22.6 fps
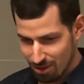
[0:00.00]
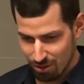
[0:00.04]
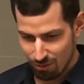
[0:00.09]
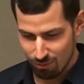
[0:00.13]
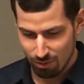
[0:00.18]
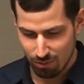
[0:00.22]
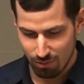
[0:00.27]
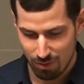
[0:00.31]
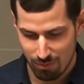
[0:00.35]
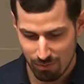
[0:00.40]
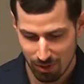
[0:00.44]

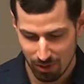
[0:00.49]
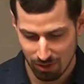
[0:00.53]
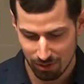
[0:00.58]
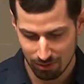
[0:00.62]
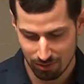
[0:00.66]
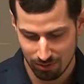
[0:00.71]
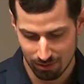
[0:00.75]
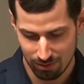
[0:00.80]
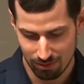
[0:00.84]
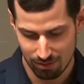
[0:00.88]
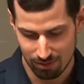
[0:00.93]
when we
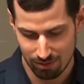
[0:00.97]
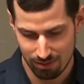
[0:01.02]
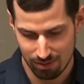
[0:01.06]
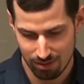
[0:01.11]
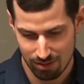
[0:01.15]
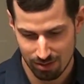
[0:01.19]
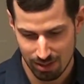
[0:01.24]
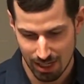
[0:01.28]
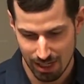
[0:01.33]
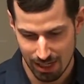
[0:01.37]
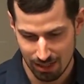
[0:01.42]
build
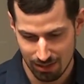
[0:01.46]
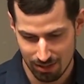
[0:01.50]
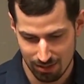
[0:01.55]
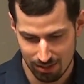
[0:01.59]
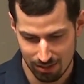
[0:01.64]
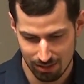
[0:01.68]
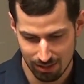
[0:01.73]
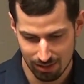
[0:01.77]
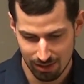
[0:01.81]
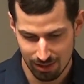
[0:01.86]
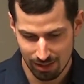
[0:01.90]
sites.
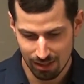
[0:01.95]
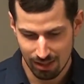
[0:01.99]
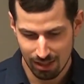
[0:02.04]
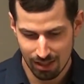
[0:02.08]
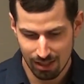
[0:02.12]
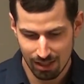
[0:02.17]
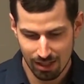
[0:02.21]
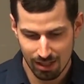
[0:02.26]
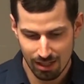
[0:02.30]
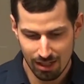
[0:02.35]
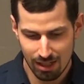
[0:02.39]

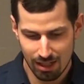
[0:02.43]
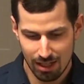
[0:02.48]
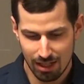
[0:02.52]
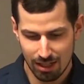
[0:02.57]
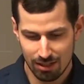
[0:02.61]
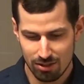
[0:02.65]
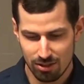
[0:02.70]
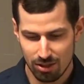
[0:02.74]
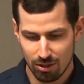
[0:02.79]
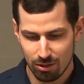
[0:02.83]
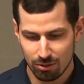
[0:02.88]

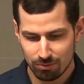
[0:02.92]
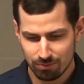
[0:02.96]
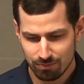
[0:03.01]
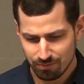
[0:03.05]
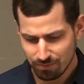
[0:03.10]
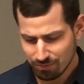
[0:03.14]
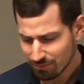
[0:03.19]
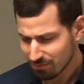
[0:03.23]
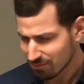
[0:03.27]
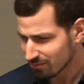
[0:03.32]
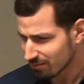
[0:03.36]
And so
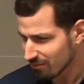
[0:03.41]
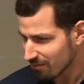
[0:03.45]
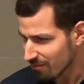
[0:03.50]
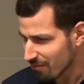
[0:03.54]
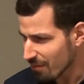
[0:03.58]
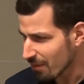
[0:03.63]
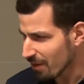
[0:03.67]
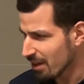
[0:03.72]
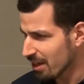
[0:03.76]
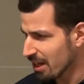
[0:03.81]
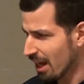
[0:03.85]

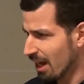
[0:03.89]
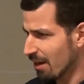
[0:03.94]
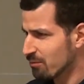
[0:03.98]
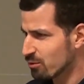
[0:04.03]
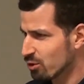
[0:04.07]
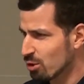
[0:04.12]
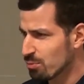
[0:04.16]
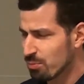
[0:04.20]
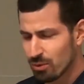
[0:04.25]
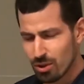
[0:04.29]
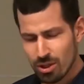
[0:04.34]
you have
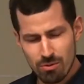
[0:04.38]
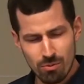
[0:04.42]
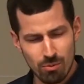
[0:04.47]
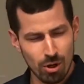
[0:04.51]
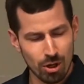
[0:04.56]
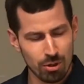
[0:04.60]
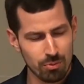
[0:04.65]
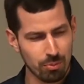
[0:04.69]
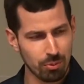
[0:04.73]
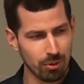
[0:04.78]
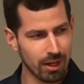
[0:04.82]
Drupal and
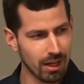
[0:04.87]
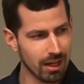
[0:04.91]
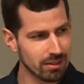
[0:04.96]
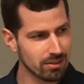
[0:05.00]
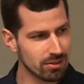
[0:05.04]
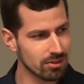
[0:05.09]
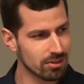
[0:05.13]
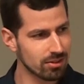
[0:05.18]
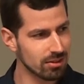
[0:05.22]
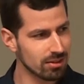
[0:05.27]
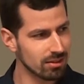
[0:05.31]

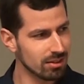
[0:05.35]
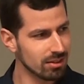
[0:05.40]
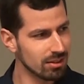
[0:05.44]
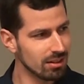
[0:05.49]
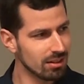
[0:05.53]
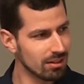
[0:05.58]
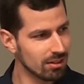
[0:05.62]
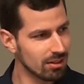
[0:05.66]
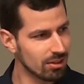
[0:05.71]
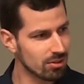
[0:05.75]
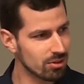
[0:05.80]
WordPress.
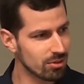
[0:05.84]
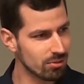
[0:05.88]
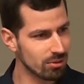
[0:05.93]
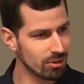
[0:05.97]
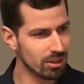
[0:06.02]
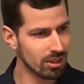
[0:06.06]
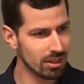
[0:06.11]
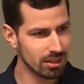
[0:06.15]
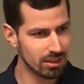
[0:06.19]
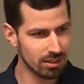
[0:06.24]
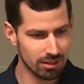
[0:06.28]
Those are
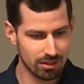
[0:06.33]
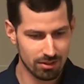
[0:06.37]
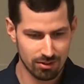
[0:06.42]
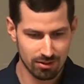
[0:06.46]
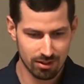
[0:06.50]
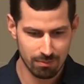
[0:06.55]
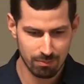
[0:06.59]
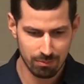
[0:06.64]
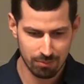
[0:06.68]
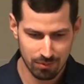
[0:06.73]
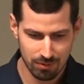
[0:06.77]
really good
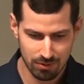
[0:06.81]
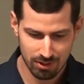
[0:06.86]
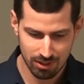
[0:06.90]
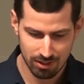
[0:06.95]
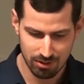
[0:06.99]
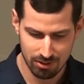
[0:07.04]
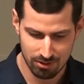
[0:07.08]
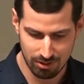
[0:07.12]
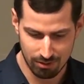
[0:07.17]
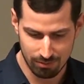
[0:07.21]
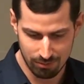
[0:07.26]

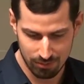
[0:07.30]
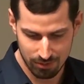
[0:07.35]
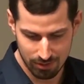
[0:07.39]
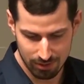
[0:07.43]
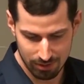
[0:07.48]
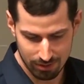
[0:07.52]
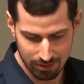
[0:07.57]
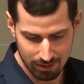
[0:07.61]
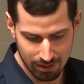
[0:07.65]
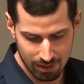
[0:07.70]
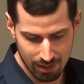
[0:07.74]
systems.
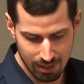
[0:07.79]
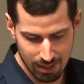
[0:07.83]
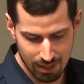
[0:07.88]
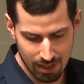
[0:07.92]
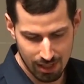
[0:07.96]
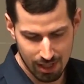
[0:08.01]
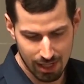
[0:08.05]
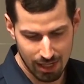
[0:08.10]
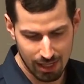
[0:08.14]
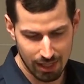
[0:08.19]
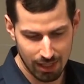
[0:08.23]

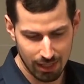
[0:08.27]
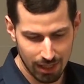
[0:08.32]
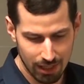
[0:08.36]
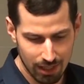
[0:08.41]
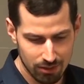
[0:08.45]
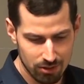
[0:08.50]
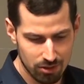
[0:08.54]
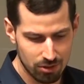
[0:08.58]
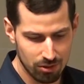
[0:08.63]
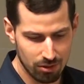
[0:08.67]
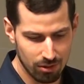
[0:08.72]
And they let
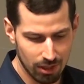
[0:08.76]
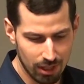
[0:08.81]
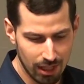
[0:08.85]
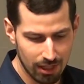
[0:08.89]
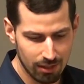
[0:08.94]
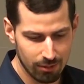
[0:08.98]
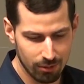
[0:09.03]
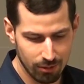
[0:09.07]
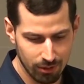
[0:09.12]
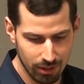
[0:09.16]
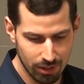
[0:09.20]
us do a lot
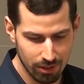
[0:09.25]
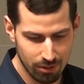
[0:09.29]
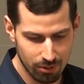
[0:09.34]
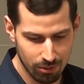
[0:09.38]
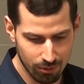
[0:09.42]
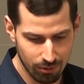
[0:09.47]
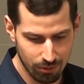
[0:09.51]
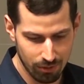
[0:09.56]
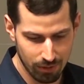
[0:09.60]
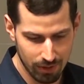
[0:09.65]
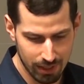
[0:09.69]
of really
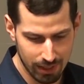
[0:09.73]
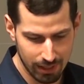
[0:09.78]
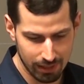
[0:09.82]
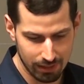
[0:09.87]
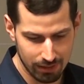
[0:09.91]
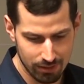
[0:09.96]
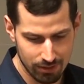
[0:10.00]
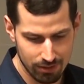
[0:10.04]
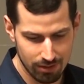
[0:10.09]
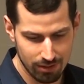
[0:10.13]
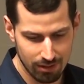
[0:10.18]
cool
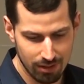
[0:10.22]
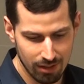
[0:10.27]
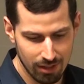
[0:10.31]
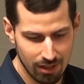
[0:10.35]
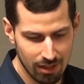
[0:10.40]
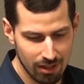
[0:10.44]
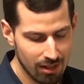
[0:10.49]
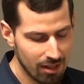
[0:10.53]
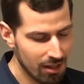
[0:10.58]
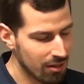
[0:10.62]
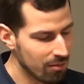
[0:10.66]
things.
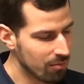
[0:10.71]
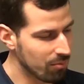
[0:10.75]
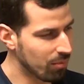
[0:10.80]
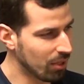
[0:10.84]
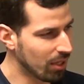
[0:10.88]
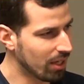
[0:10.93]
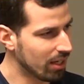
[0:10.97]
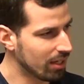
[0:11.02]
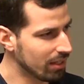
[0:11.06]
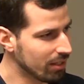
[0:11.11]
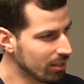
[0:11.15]

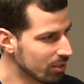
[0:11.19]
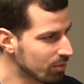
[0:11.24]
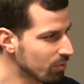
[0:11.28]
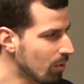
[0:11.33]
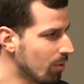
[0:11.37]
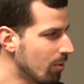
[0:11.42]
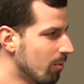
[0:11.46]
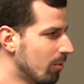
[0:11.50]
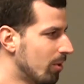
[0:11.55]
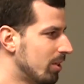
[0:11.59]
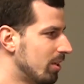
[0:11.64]
But here's
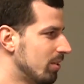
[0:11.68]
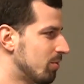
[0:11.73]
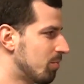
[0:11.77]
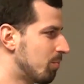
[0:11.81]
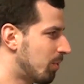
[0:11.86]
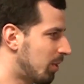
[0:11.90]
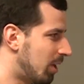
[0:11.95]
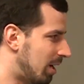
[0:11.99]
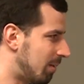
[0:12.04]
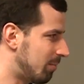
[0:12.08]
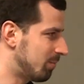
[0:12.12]
where we run into
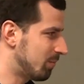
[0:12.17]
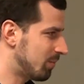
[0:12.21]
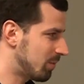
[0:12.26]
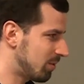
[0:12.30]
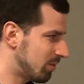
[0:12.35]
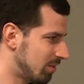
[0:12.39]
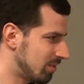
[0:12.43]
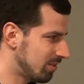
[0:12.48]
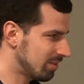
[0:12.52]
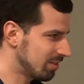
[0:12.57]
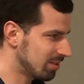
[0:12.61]

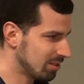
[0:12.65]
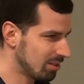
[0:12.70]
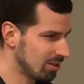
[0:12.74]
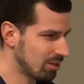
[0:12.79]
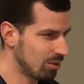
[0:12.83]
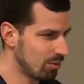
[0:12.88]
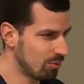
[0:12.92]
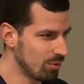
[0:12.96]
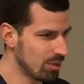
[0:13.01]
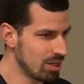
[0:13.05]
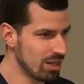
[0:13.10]
problems.
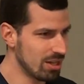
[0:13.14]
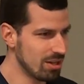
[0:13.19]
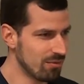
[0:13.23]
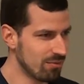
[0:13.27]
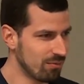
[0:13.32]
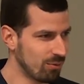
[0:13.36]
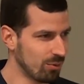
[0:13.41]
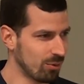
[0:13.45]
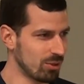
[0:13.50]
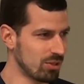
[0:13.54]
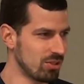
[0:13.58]
We
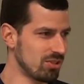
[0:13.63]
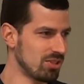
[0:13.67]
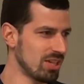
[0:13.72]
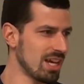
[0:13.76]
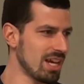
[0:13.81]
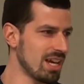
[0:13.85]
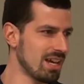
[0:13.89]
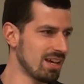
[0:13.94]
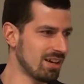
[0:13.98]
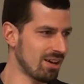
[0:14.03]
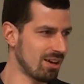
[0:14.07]

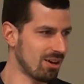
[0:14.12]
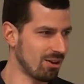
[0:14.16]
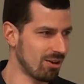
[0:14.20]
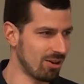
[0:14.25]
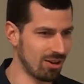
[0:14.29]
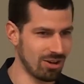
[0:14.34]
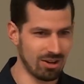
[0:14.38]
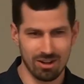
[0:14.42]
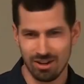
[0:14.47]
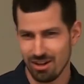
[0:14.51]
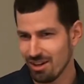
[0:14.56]
forsake
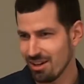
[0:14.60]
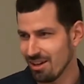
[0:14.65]
our